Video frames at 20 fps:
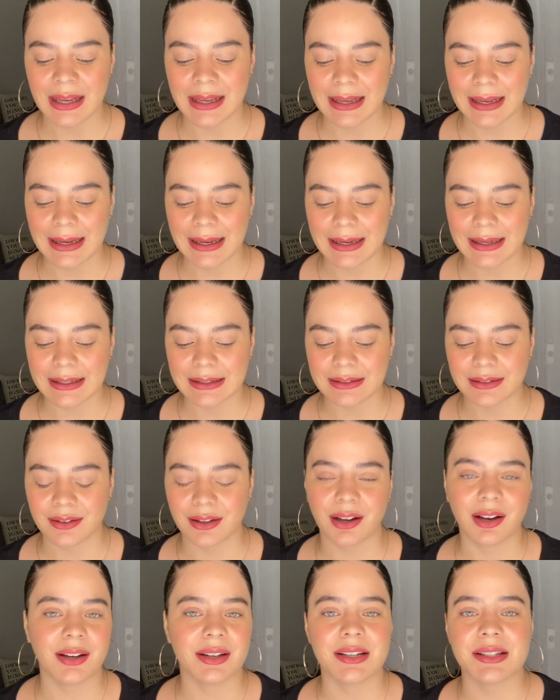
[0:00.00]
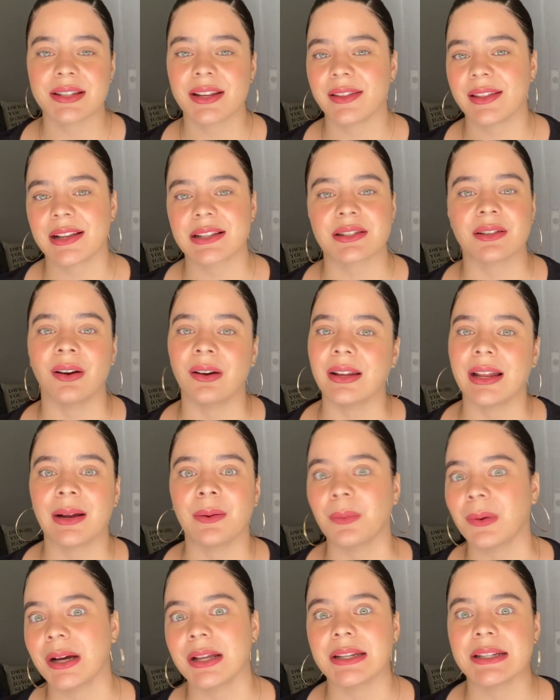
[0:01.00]
And honestly, that's all I
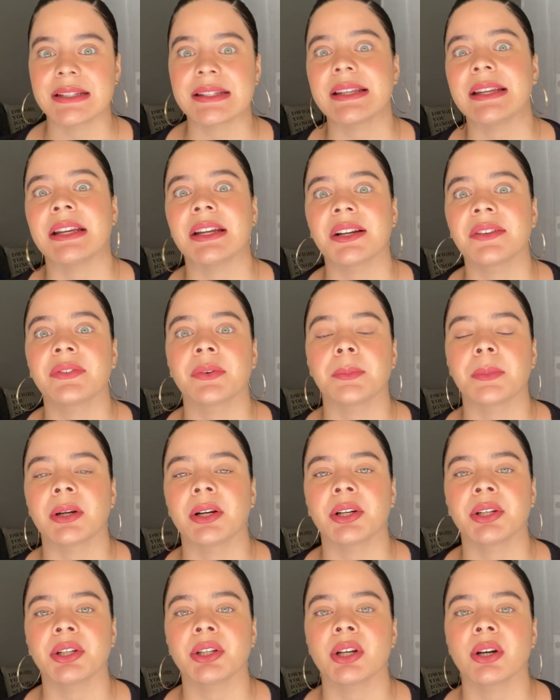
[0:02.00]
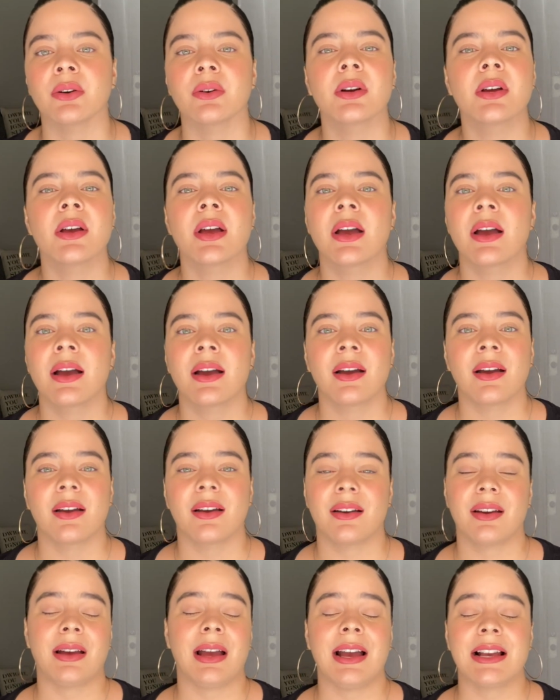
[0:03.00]
wanted to hear from her. You know,
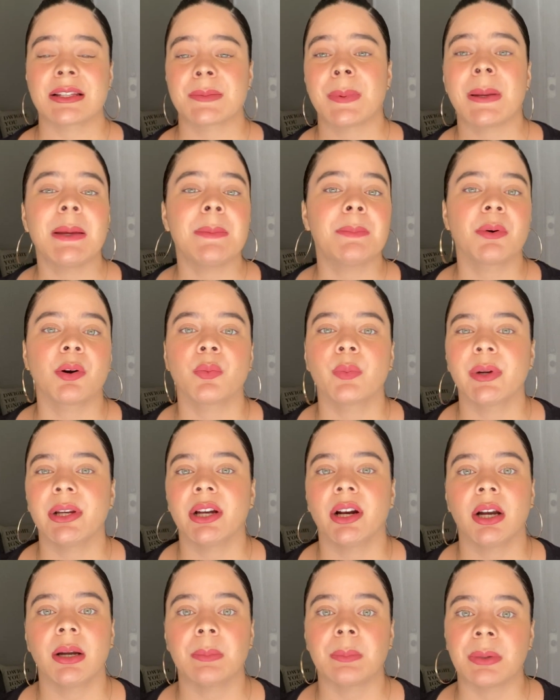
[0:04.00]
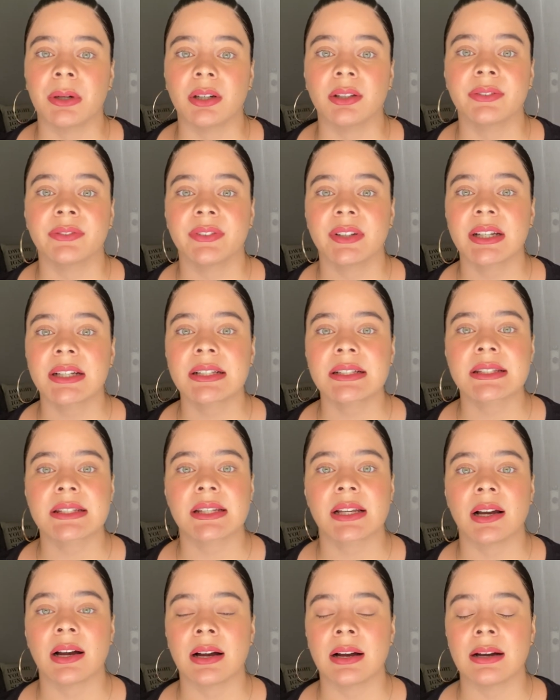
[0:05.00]
as people, we are imperfect.
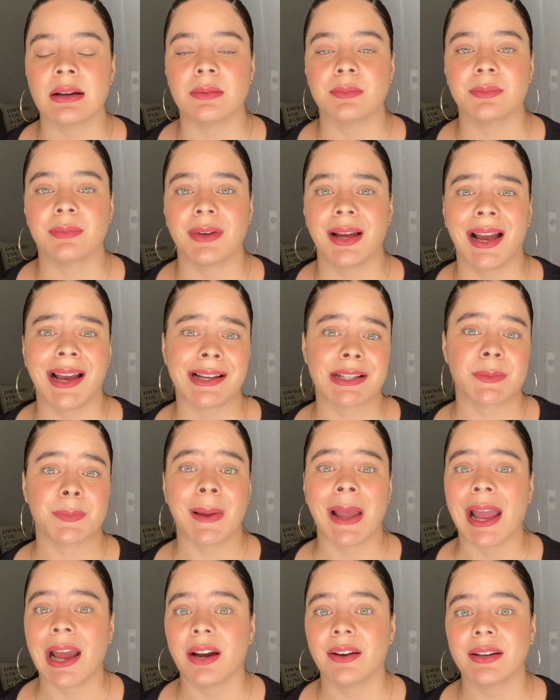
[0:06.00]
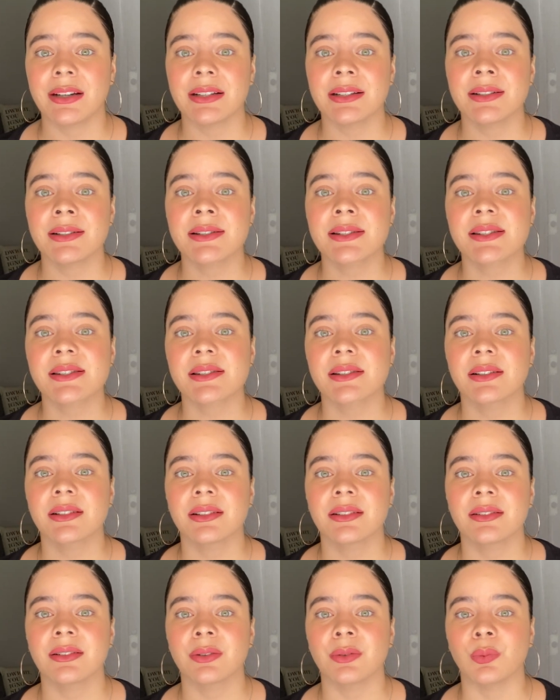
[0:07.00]
As parents,
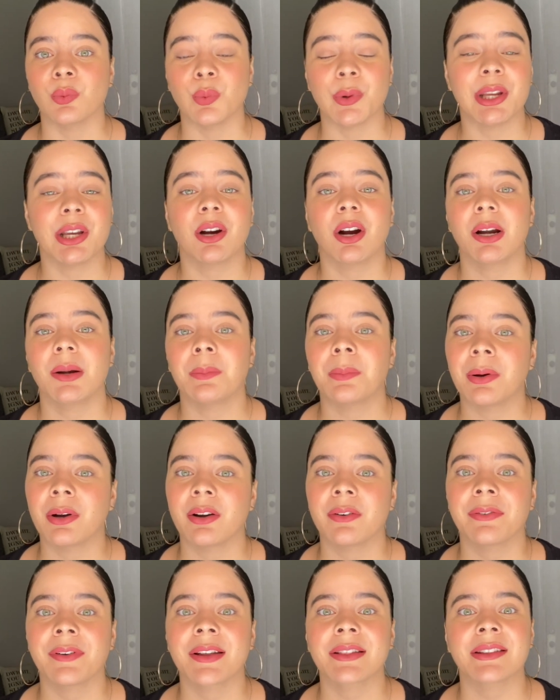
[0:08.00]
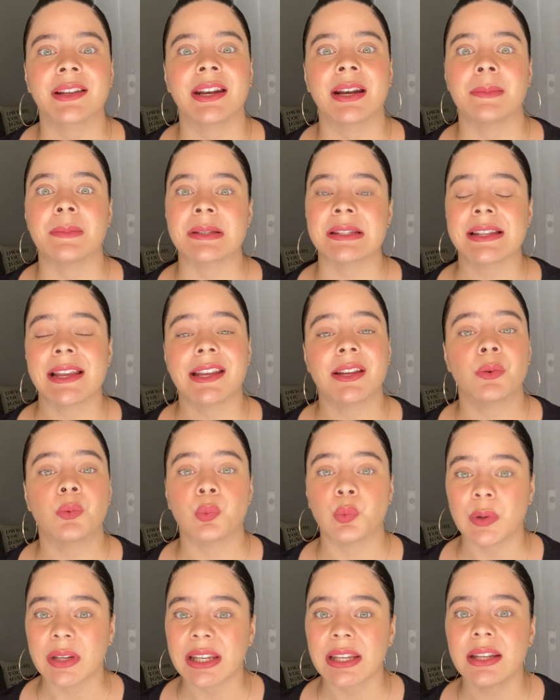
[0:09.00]
we are imperfect, and I'm
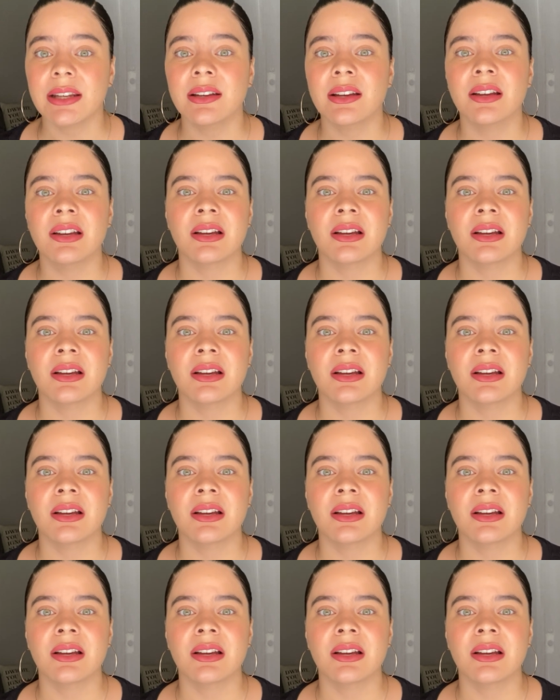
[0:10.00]
saying we